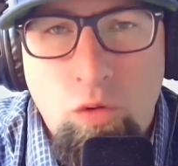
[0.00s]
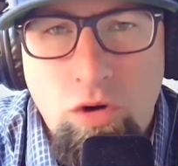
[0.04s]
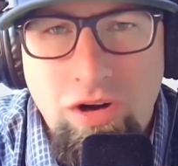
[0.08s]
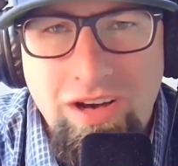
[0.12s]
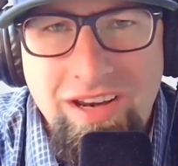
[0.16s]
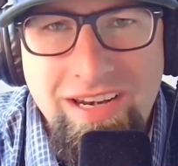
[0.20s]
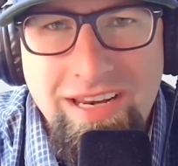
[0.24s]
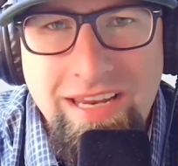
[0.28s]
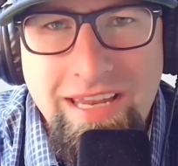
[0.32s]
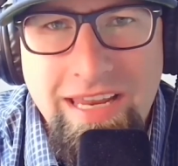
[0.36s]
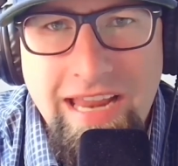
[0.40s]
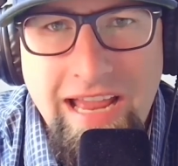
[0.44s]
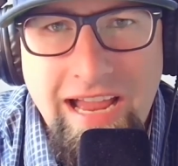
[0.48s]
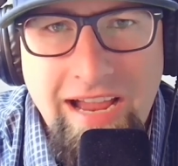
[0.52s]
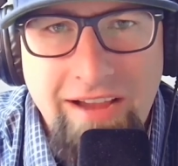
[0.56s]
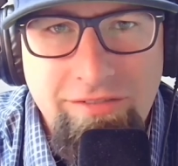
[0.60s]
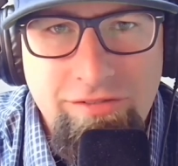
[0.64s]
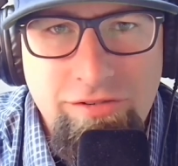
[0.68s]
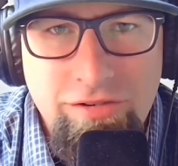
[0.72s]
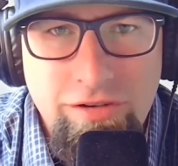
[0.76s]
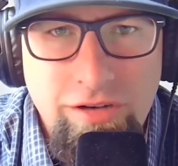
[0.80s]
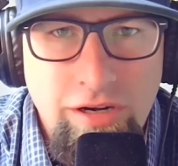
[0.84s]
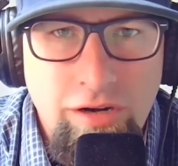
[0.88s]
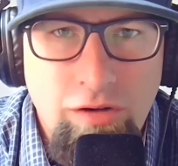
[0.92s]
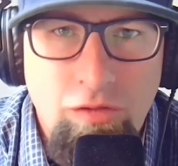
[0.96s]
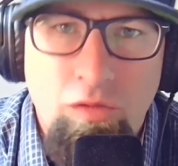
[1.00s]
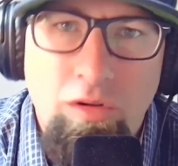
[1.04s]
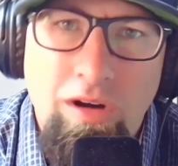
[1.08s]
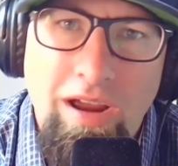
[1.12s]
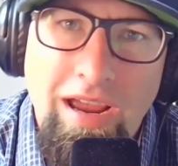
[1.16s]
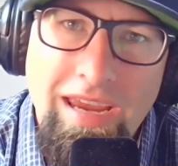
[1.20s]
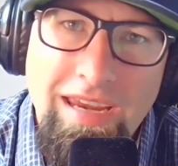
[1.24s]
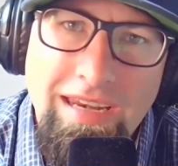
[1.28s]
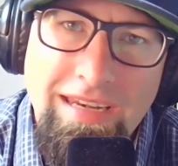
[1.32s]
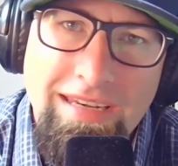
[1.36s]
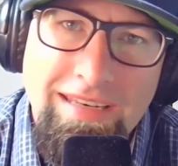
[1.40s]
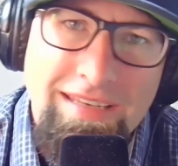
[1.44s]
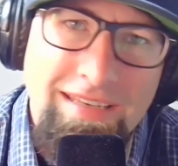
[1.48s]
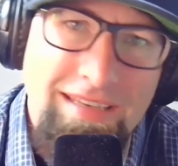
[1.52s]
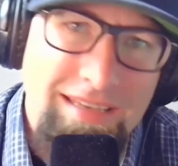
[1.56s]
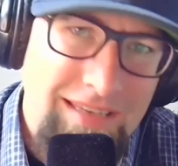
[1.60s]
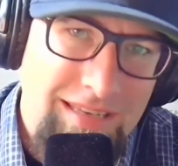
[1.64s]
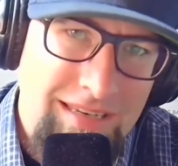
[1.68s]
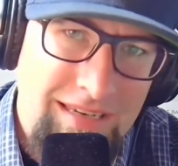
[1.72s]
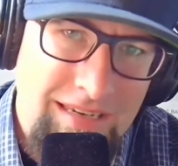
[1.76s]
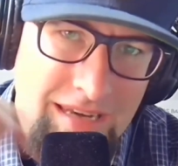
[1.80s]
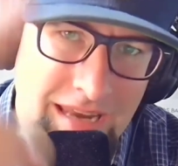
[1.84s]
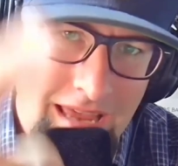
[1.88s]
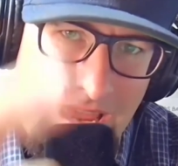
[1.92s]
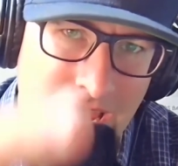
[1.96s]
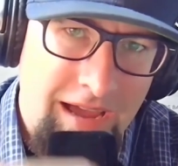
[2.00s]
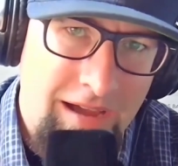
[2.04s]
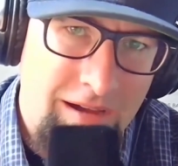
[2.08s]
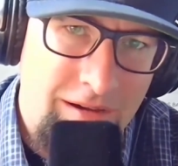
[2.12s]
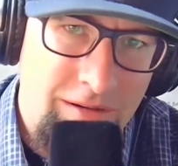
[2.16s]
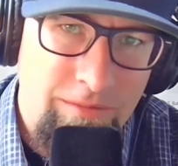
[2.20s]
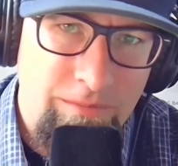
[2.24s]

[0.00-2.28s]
we're going to get after it right now.